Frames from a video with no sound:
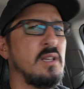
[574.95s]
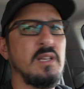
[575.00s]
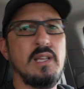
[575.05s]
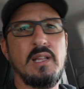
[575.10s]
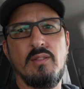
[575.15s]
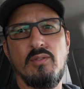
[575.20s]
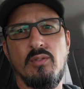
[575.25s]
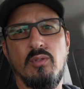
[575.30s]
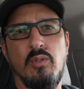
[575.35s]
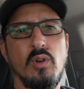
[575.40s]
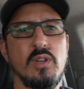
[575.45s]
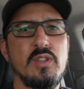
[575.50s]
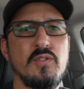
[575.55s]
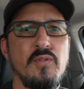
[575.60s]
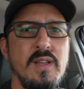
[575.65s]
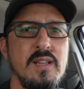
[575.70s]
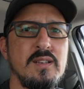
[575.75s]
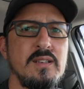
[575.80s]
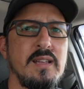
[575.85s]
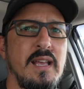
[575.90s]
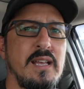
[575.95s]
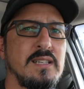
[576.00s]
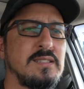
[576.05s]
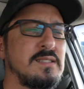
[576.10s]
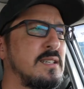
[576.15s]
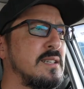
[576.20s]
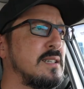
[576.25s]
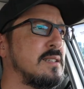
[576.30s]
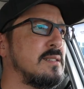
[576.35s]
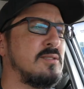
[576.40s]
It looks
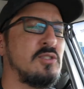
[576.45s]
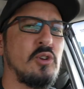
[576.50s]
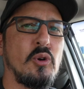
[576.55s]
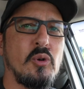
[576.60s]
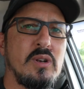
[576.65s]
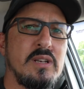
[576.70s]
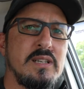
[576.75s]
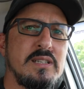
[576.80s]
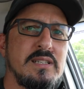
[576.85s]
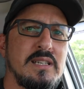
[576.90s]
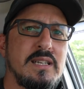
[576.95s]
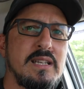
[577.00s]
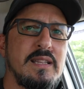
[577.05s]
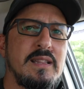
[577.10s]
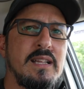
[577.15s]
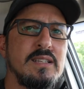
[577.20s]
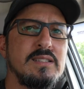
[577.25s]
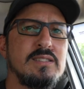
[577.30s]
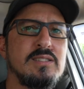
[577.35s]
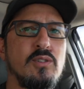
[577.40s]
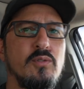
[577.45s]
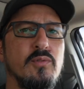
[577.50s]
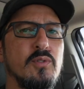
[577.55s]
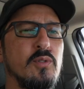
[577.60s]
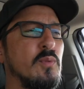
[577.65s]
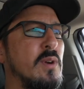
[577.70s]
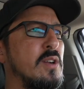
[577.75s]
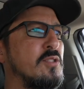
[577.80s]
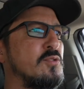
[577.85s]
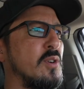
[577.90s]
fantastic. Totally digging that silver
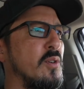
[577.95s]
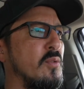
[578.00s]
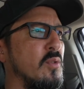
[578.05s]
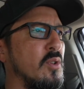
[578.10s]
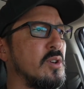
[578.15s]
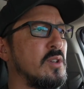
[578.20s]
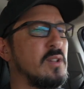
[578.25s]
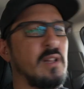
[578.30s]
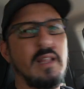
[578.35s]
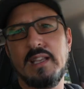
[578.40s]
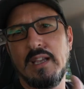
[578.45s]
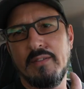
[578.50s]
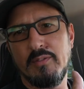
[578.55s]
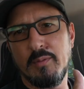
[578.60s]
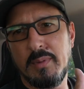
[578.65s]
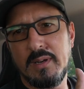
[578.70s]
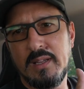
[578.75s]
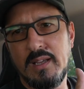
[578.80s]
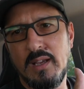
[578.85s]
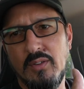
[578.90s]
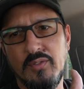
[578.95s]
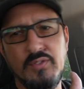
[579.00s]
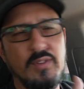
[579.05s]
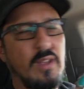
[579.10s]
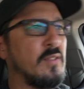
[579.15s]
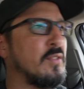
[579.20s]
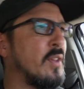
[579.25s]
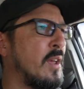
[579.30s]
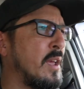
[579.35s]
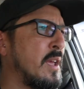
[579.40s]
retro look like everybody else
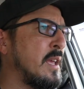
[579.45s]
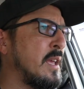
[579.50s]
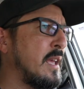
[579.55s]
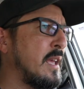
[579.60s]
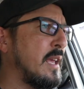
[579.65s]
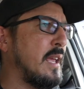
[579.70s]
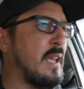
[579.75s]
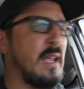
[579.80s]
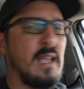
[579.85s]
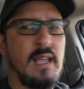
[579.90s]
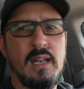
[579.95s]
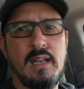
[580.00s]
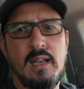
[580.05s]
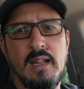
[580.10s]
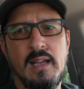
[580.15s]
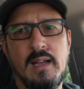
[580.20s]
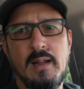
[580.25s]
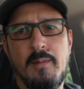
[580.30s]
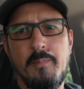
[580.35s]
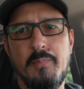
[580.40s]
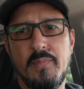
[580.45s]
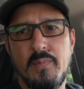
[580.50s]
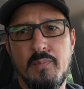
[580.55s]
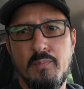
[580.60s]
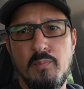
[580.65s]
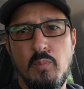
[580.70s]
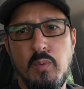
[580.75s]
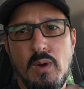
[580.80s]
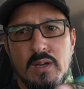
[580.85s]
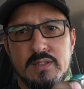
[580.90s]
says. And uh,
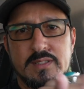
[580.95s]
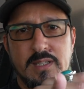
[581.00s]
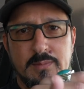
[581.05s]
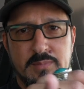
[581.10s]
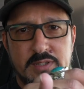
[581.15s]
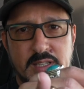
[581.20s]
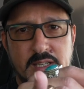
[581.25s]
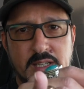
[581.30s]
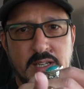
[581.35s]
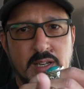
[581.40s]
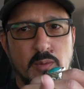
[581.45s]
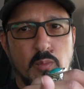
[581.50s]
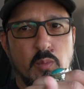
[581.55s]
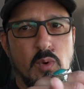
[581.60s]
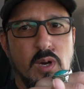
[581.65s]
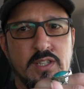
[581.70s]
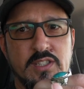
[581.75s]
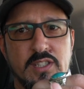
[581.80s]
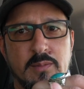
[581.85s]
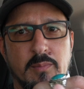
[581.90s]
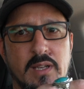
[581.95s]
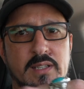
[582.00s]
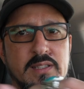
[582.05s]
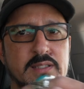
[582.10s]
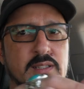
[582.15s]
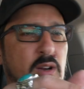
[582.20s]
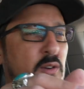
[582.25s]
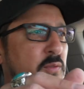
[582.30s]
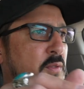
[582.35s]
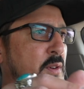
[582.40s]
whilst I'm sitting here watching
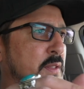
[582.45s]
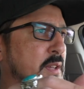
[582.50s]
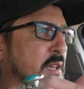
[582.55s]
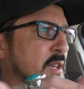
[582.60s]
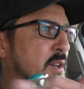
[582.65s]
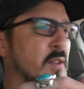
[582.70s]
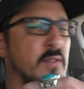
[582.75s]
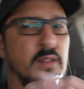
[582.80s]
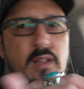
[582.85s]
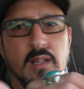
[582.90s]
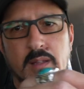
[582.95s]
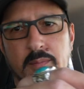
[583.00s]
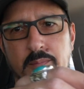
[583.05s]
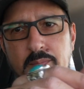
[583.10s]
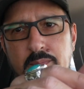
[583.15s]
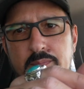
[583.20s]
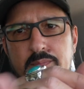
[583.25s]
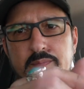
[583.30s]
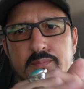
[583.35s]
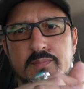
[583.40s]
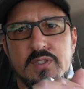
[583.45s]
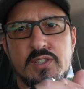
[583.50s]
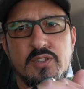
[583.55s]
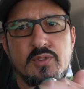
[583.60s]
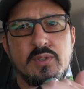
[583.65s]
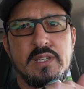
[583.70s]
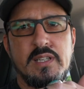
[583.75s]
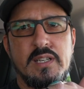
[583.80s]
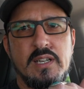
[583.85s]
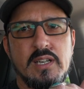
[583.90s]
myself on the on the
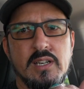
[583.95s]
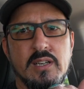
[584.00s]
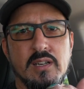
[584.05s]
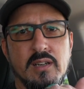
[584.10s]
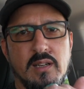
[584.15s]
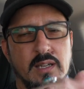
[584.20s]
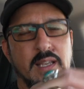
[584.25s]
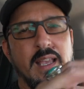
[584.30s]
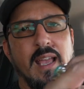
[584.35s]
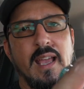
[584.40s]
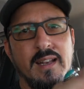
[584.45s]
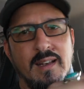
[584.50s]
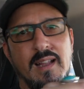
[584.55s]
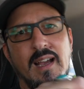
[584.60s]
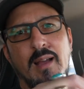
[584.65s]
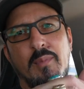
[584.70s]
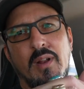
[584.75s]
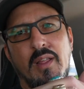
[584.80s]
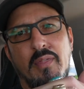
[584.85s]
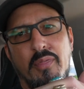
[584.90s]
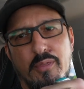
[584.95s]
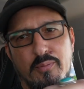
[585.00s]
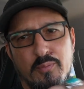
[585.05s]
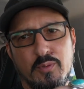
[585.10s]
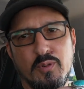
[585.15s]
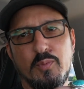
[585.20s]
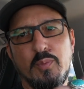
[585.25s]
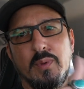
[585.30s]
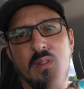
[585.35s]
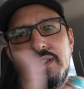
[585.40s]
screen here. Again, eye'm not
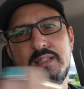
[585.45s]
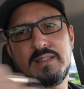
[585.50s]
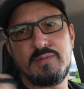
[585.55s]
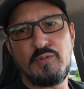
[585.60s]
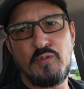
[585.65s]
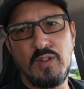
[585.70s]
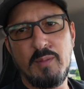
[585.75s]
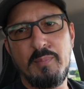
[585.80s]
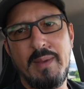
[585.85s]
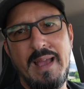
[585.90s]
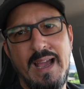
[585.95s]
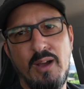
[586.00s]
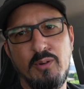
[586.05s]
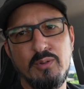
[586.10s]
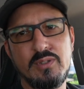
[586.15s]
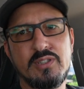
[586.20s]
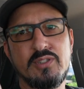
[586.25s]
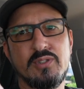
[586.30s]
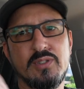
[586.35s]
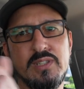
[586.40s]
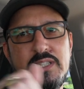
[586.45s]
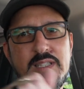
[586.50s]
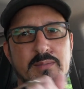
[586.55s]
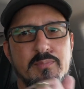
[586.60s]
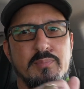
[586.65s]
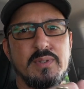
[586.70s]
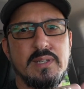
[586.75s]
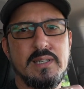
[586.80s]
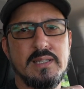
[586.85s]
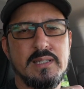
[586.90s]
thrilled with a flip out screen,
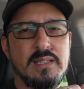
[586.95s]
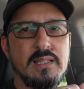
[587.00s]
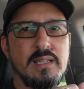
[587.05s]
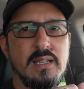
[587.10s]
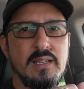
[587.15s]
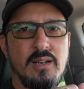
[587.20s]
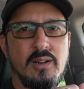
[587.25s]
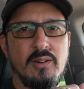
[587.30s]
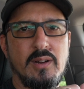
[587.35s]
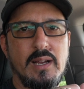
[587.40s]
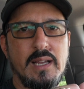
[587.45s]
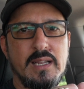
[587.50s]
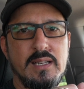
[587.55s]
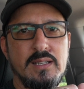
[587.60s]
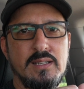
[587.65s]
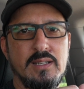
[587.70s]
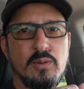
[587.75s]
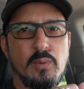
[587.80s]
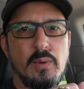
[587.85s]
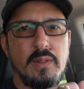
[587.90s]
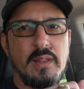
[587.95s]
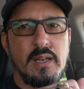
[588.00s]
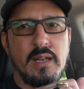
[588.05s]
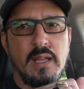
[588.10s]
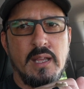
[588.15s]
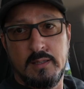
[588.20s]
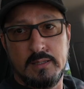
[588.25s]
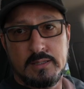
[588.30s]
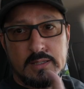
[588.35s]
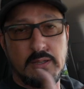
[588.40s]
but you know, I can deal with it.
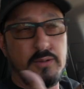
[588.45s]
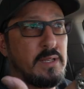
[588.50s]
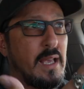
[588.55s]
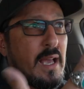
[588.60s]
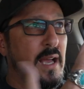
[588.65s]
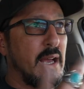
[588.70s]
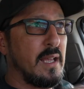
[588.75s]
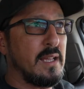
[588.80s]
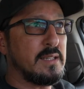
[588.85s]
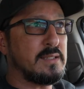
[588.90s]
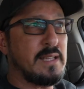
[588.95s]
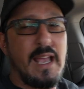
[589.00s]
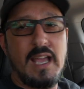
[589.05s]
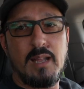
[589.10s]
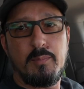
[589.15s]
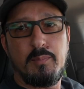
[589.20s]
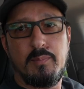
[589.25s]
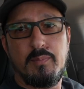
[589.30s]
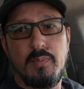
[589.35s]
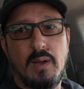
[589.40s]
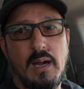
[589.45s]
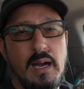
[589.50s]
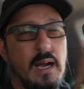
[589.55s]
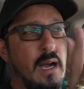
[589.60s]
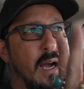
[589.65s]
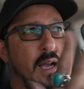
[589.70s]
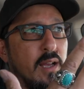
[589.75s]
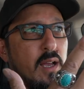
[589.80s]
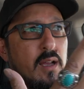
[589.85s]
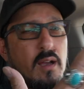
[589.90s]
So yeah, it's had uh,
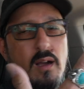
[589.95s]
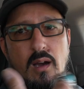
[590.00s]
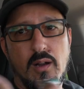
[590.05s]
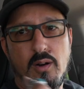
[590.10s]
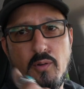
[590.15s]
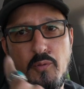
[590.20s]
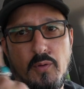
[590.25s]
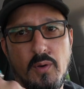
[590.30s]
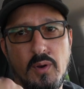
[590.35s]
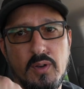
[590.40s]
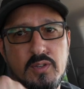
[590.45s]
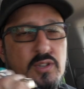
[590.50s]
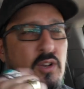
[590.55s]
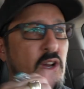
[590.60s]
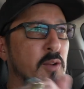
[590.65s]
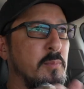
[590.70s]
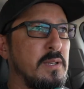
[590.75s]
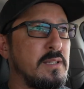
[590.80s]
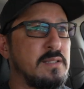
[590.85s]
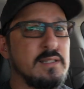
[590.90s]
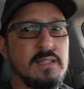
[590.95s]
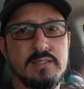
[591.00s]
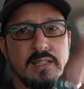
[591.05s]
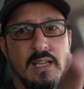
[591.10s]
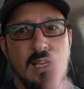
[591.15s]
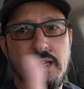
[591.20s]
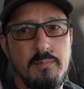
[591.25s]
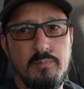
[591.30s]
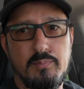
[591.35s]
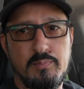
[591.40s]
I, autofocus on me since
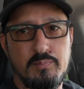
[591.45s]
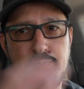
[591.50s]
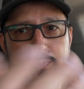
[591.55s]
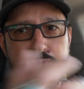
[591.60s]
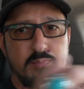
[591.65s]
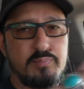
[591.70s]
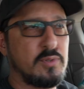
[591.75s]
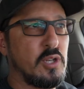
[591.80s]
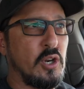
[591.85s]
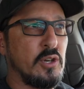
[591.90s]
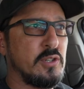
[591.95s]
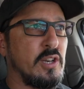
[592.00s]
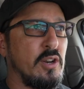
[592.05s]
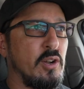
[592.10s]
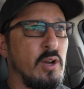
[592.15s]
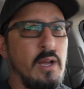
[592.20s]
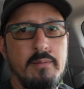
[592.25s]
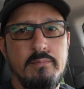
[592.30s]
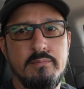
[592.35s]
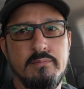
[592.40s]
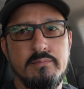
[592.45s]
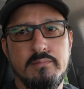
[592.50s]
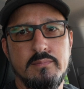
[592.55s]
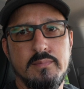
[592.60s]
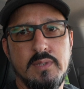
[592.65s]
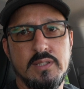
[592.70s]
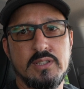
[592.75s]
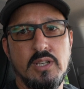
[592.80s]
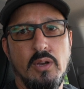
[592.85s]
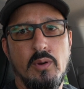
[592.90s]
I turned it on.
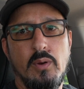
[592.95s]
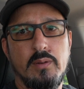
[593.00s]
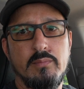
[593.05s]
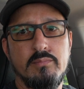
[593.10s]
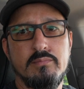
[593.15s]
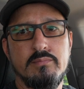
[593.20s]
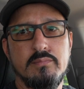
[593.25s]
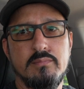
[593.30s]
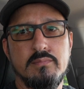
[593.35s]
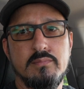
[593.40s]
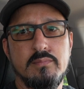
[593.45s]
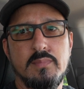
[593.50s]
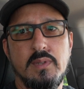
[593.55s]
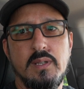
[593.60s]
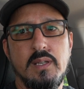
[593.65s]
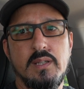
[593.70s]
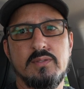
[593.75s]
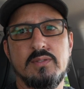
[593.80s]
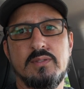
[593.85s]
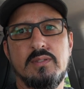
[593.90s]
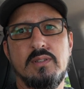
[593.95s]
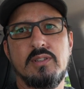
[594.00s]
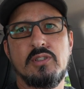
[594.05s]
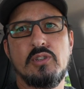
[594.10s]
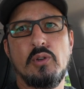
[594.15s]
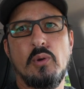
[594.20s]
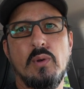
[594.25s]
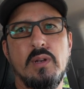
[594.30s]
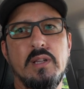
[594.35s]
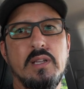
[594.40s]
It's going, it's, it's
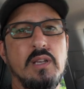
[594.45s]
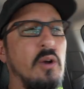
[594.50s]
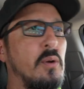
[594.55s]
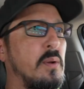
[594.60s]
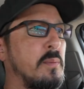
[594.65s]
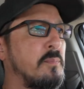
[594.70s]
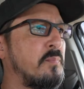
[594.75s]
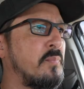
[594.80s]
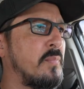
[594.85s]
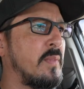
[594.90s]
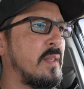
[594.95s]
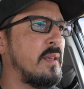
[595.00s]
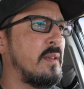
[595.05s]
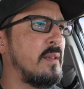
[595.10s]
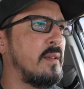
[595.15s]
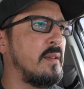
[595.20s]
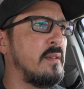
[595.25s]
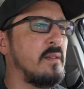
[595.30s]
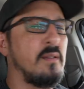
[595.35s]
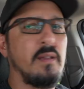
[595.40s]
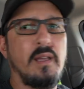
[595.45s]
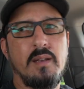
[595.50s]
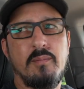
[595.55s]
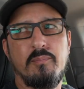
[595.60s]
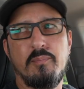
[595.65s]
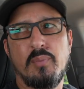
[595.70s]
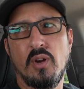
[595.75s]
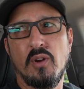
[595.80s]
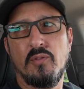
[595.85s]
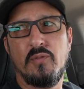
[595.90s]
totally going
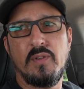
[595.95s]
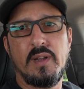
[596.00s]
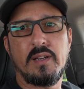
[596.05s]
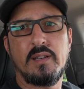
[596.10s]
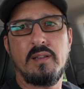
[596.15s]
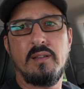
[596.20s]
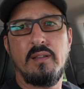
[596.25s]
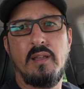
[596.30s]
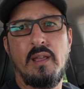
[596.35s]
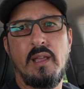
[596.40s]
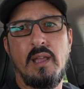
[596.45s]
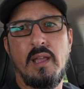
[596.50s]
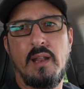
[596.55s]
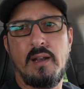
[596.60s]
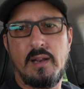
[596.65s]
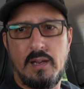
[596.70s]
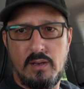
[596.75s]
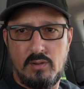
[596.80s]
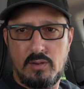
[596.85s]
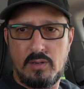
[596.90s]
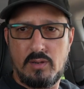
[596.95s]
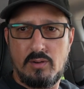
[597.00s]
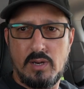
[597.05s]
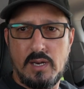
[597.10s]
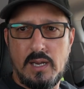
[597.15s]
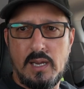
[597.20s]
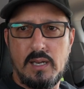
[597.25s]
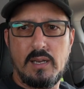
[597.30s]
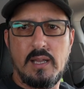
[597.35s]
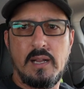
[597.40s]
and perfect. And I look
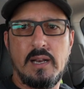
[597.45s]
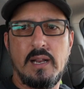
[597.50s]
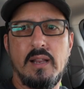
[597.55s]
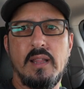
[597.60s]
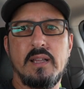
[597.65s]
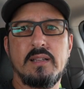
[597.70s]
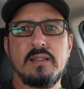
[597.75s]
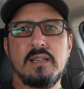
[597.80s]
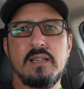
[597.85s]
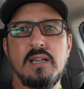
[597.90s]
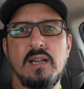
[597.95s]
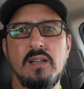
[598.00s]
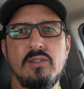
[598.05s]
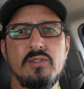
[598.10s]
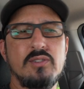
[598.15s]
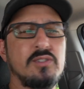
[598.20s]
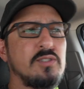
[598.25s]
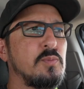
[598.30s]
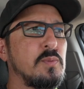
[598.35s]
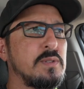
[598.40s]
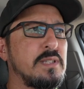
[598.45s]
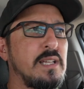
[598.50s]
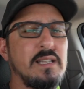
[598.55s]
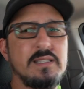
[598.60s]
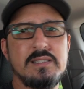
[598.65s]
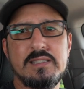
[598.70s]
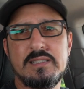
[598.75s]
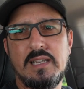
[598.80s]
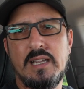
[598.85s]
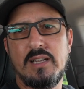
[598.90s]
great and I like the colors with that
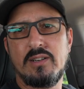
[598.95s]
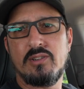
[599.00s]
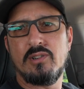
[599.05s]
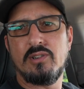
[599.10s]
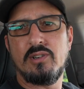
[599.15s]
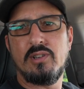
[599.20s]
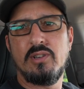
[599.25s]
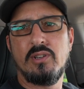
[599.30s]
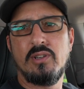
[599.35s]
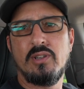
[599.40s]
standard